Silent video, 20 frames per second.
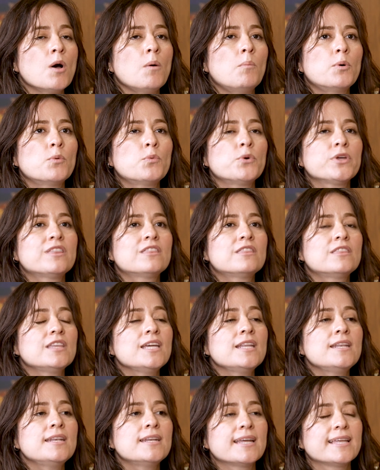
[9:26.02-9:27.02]
But
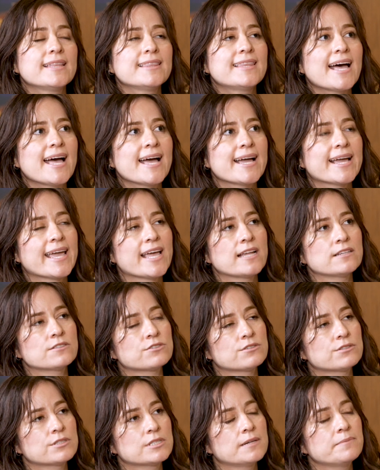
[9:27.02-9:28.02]
within that
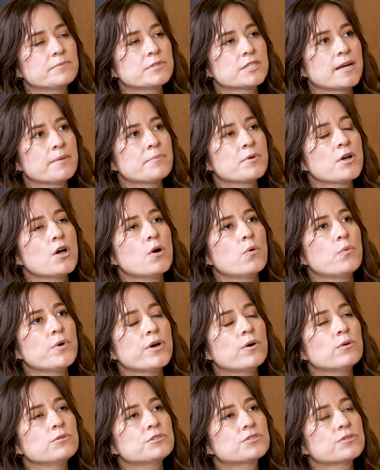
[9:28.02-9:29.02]
cancer subtype,
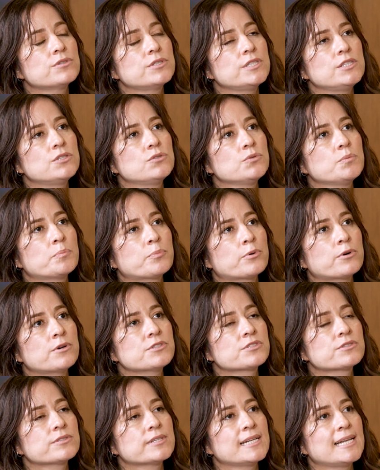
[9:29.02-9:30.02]
we also need to
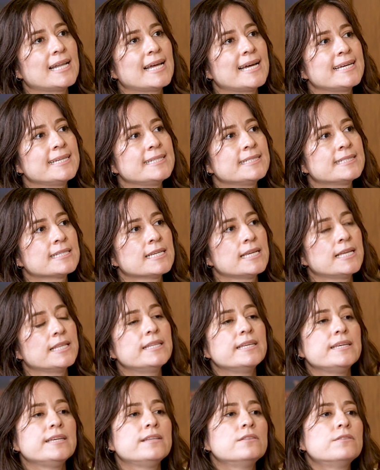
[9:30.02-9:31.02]
personalize
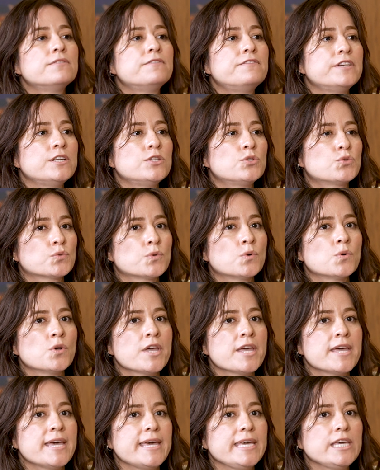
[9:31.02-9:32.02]
the individual.
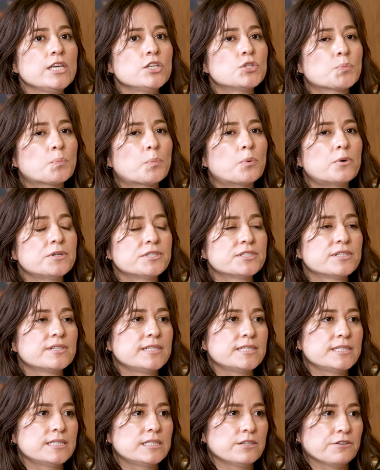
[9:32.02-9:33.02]
Each person
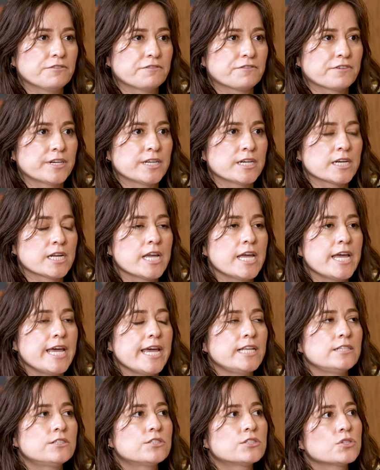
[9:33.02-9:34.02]
is different.
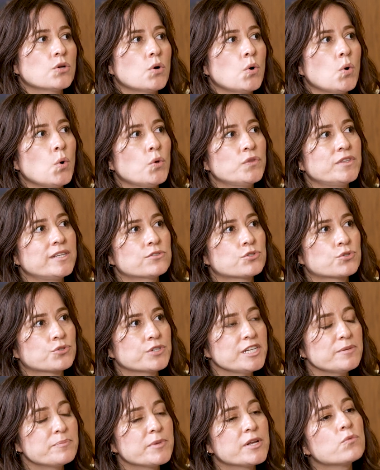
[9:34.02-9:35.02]
And so the
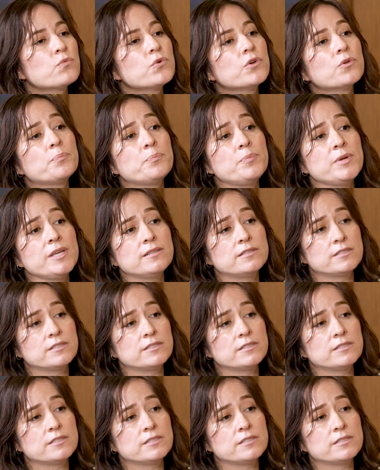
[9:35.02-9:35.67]
treatment will be